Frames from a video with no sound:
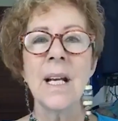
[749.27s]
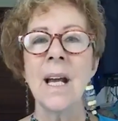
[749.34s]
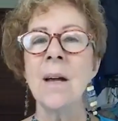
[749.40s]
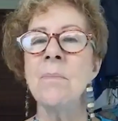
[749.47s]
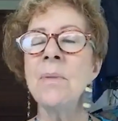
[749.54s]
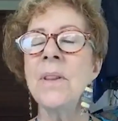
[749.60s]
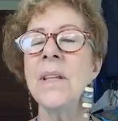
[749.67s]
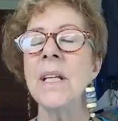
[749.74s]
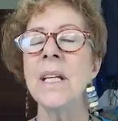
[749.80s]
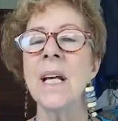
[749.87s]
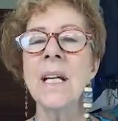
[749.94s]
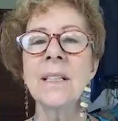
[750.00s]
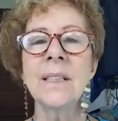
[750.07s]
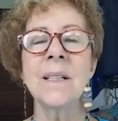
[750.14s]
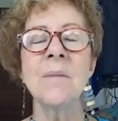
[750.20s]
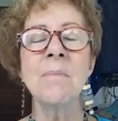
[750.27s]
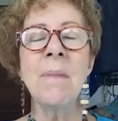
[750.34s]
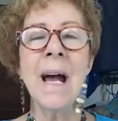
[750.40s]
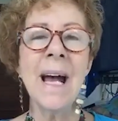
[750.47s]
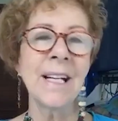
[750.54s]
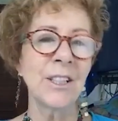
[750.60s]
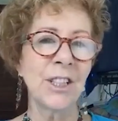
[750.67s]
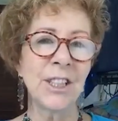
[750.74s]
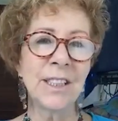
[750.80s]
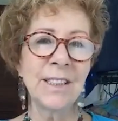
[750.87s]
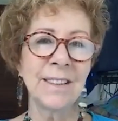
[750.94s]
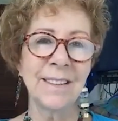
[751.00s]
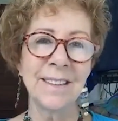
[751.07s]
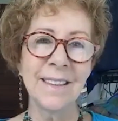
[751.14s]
Empathy and compassion,